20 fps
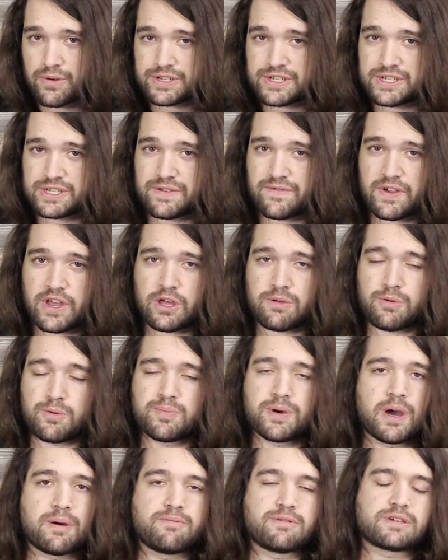which is available
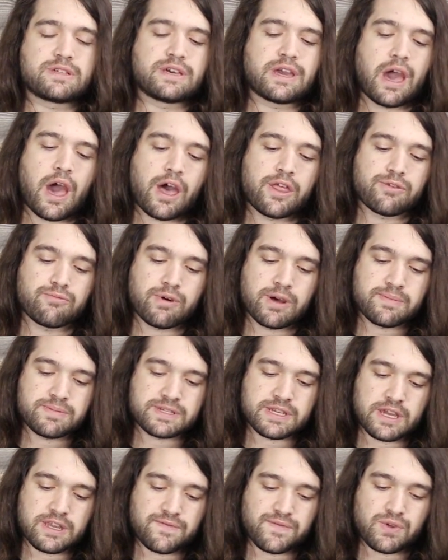publicly on the
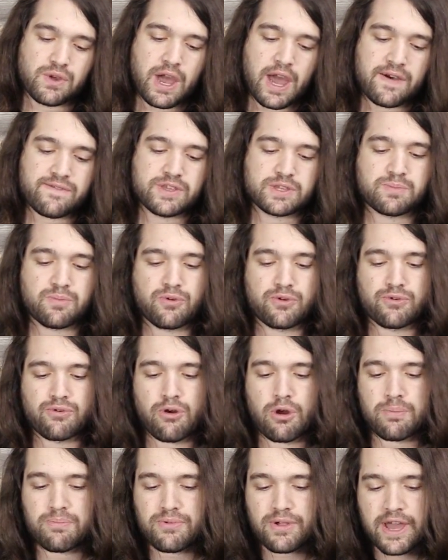website if you have this board or
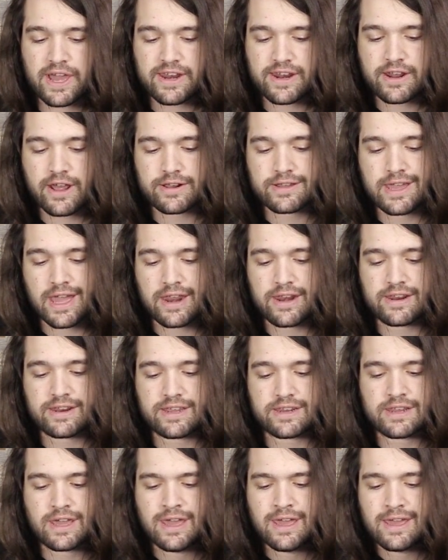are planning on getting
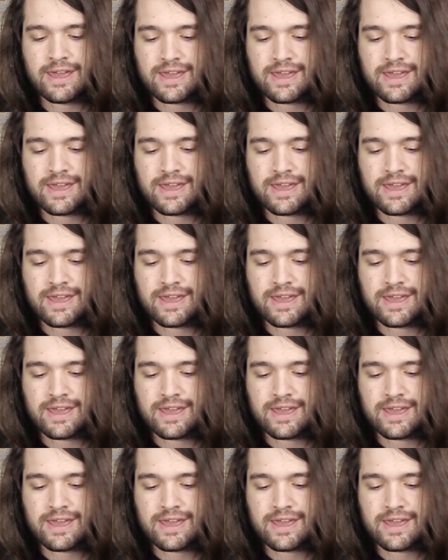it